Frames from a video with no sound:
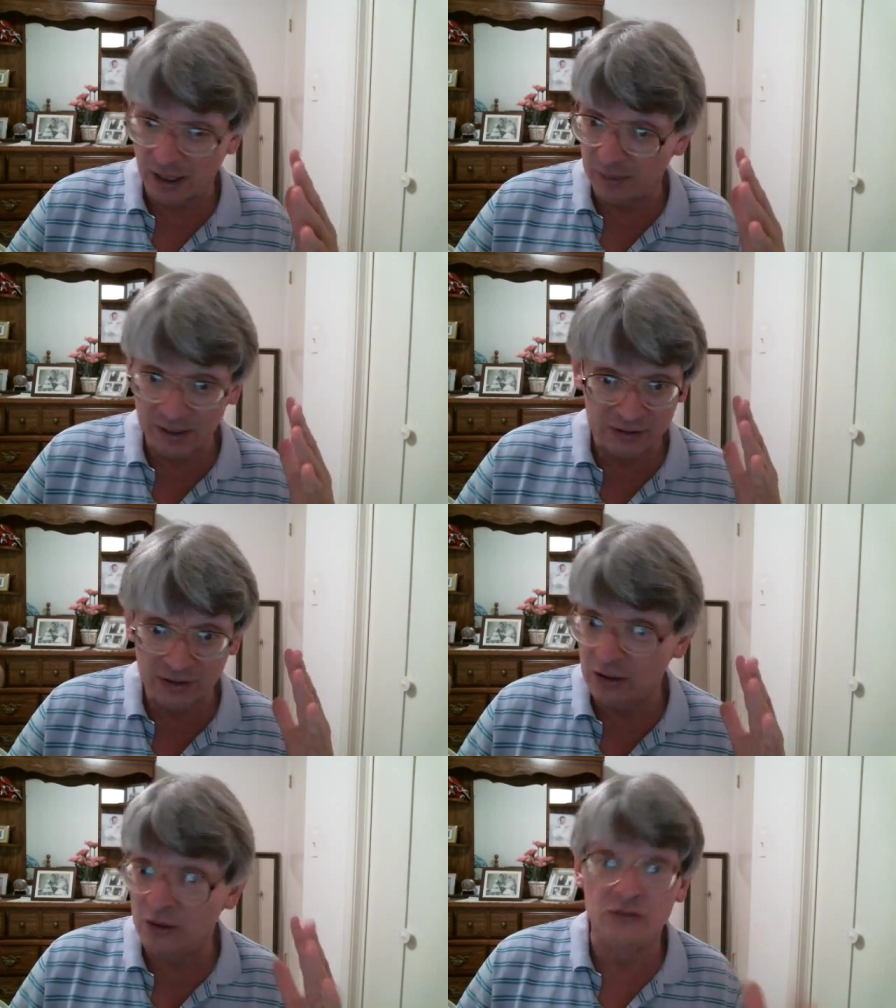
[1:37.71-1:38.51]
I mean,
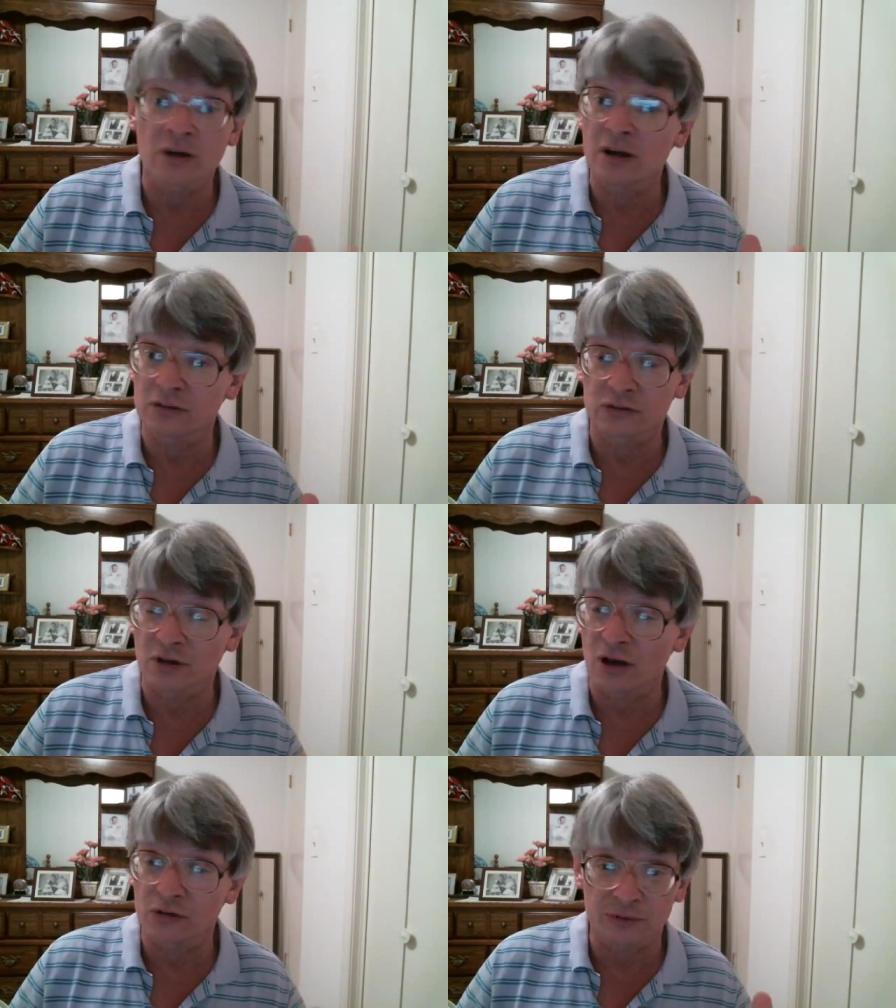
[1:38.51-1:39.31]
there are tons of
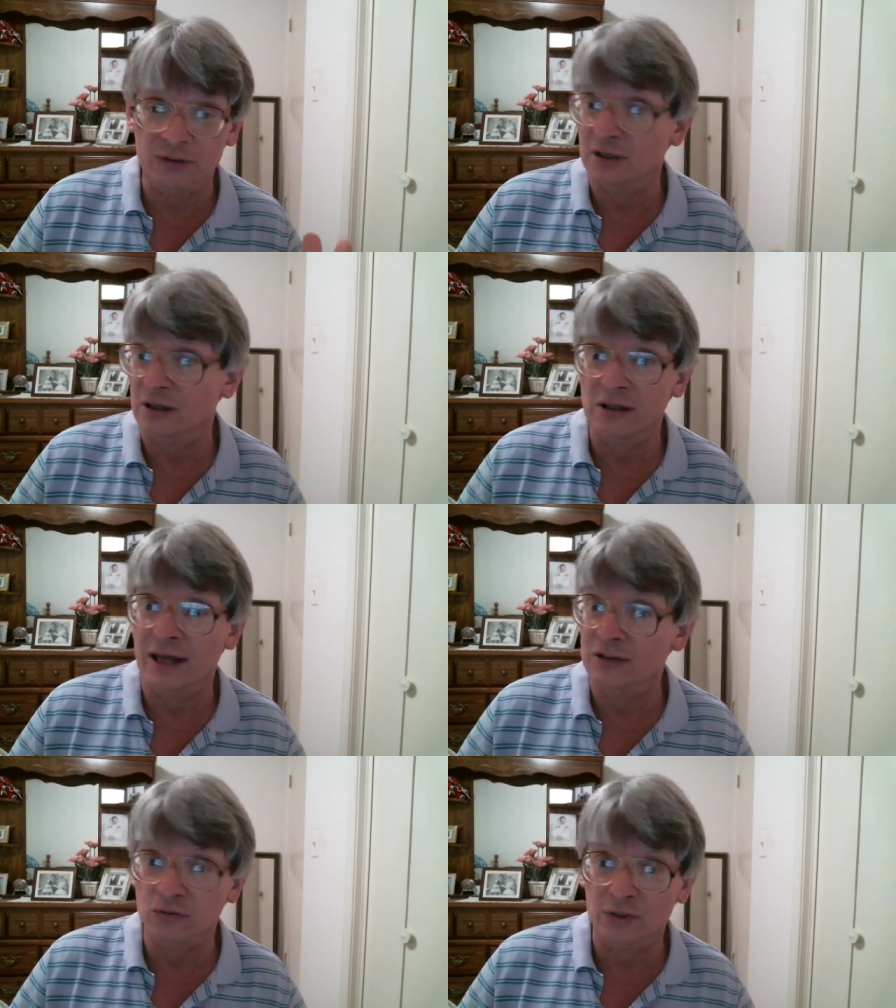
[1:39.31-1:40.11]
songs, particularly the
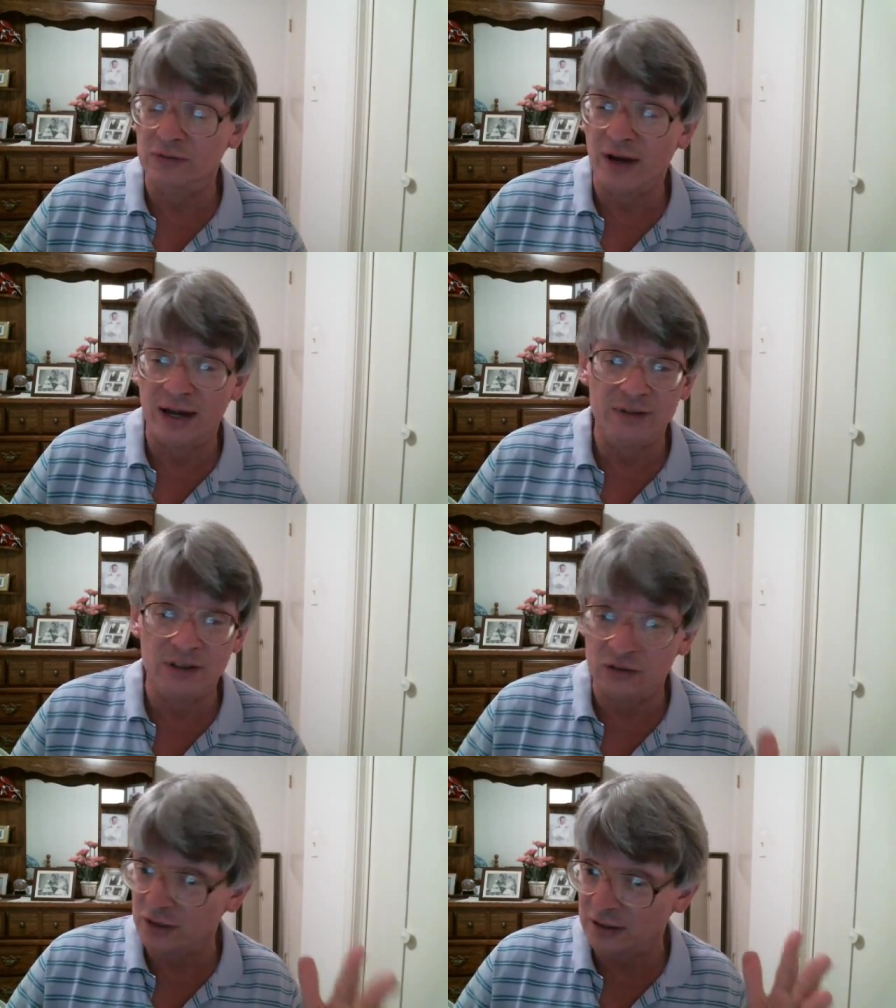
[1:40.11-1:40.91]
last 25
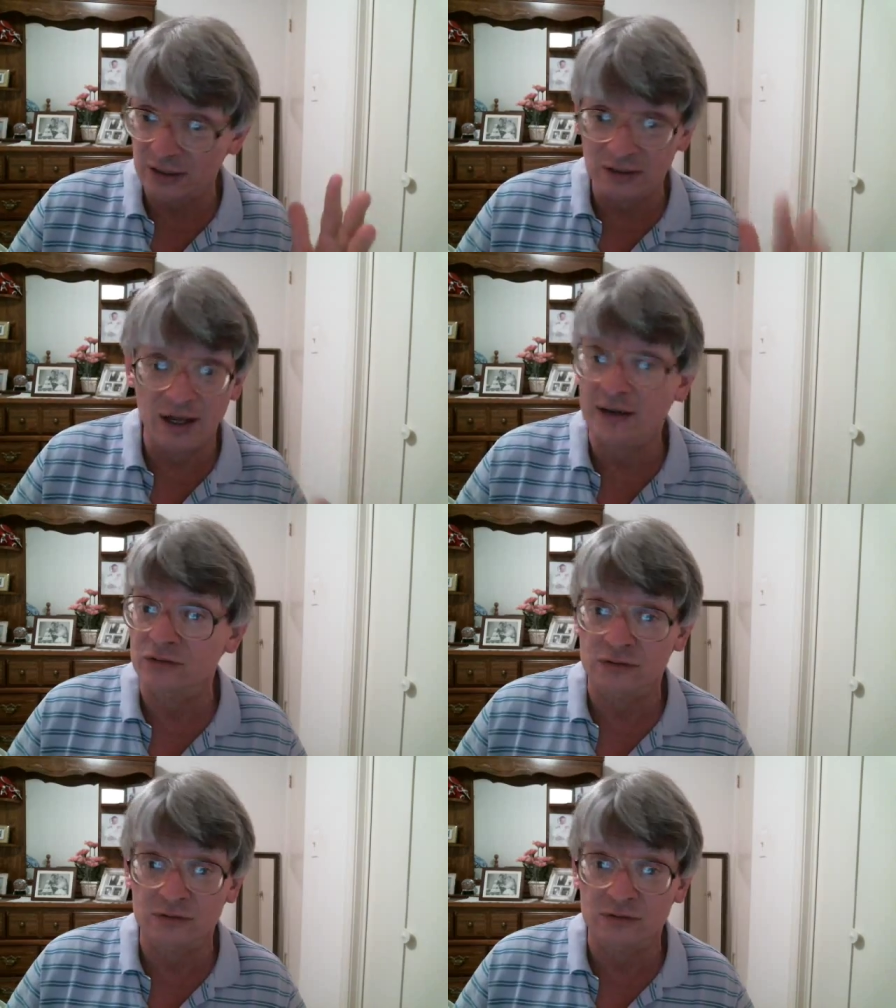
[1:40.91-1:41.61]
years, that did not